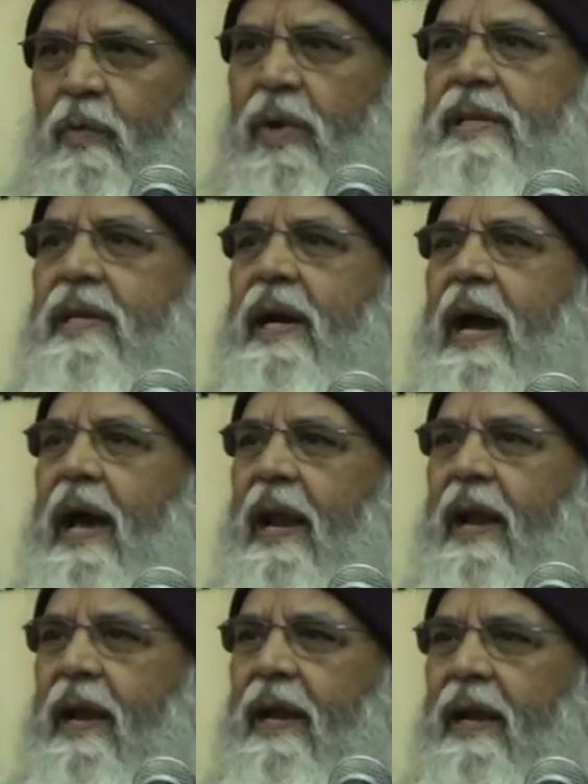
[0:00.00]
What is a
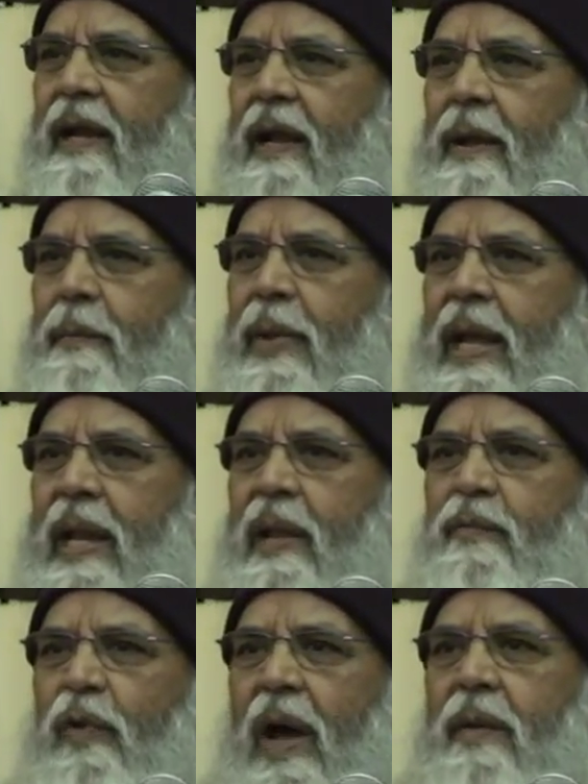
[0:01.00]
garland?
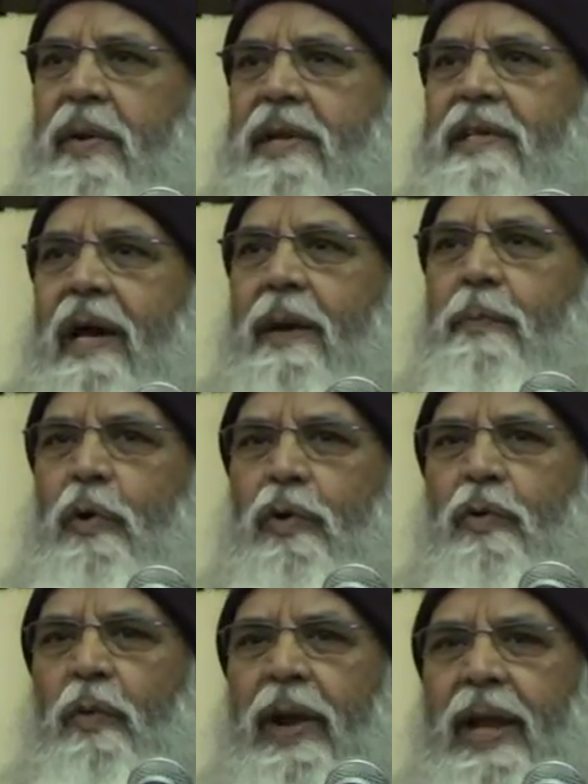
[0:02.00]
Many flowers are
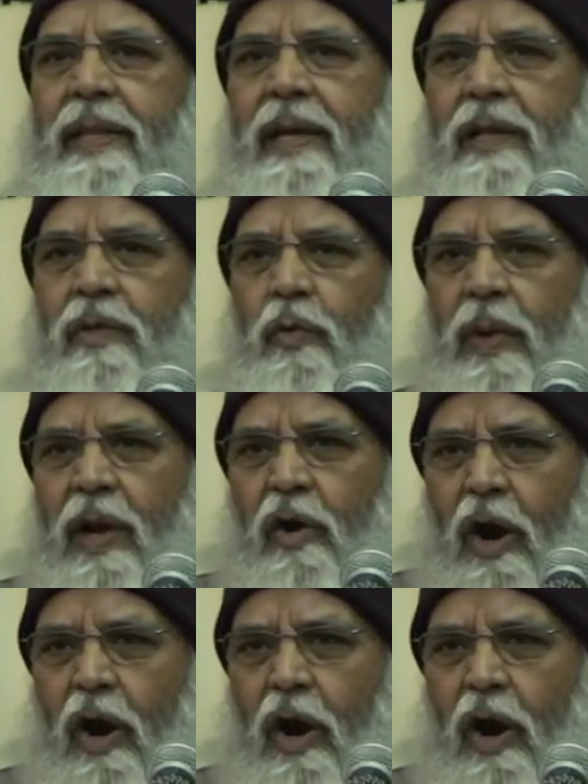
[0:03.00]
put together through a